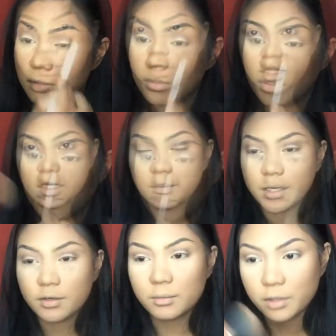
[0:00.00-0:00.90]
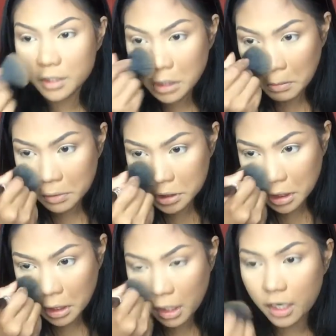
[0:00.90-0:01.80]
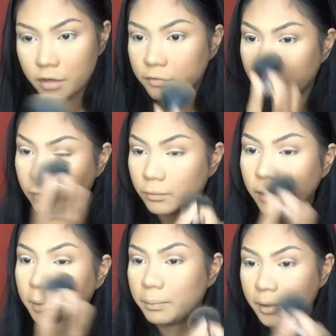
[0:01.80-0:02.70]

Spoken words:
Taking a powder brush, I'm just gonna kind of sweep